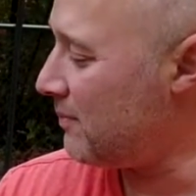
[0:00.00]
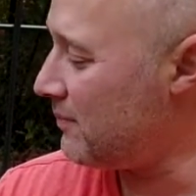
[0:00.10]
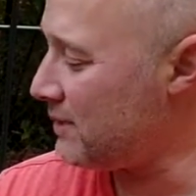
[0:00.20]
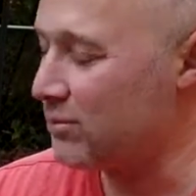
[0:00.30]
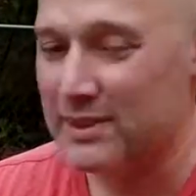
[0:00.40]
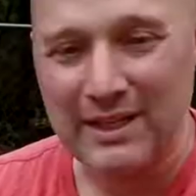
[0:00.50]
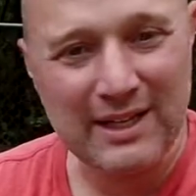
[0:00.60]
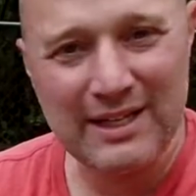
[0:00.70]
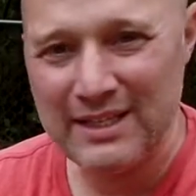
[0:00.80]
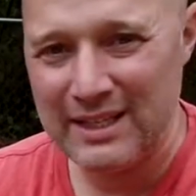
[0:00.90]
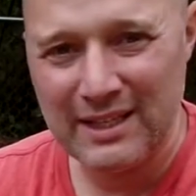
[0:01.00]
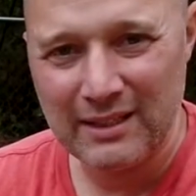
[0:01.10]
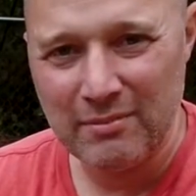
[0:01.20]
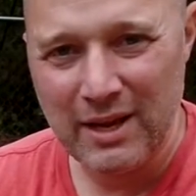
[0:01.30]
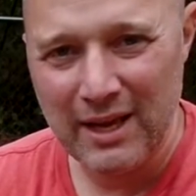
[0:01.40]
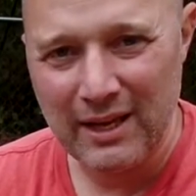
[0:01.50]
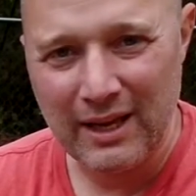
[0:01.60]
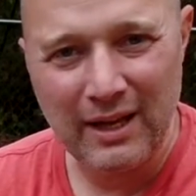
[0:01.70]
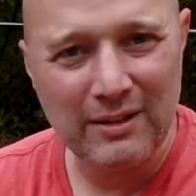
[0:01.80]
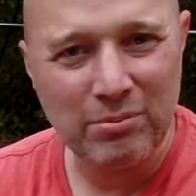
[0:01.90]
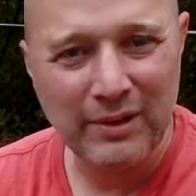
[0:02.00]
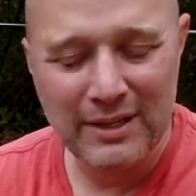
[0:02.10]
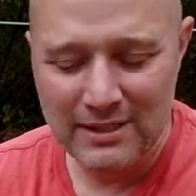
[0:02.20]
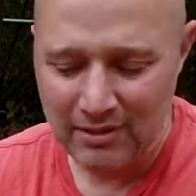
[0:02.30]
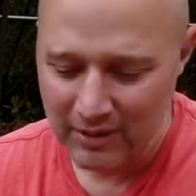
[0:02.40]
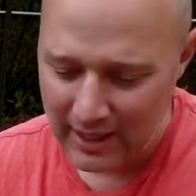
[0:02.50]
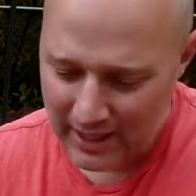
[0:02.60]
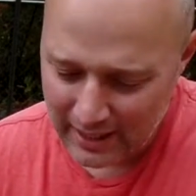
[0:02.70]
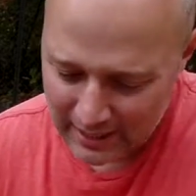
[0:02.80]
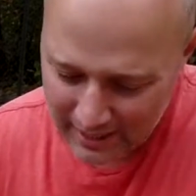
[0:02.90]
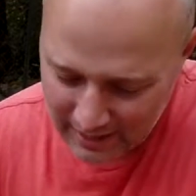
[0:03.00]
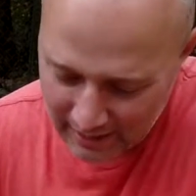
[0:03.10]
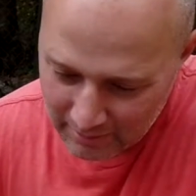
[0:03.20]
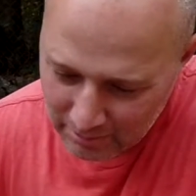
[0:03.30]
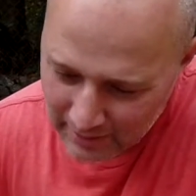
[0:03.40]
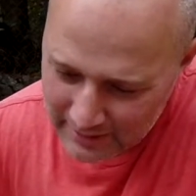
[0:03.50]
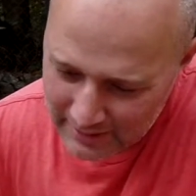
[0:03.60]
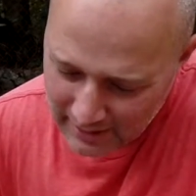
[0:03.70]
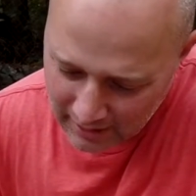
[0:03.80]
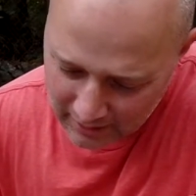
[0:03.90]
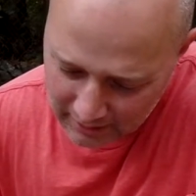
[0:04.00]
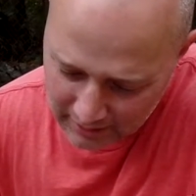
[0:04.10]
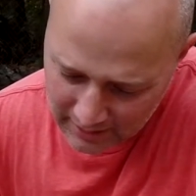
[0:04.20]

This was an easy thing to make. I got the plans online at a place called